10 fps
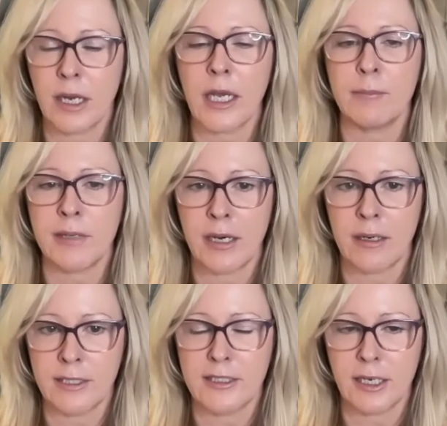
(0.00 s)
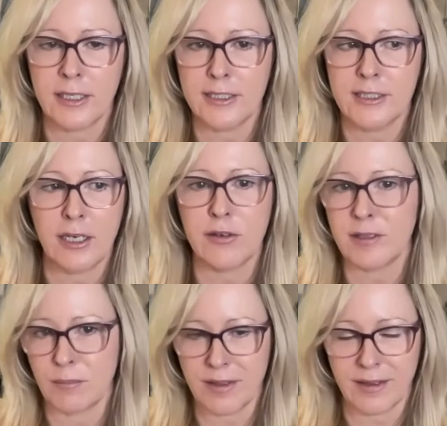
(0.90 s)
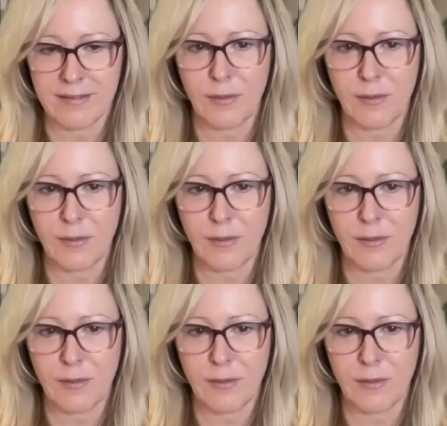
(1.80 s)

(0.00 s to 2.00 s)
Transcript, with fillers: can I come down? I need to, I need to tell you something.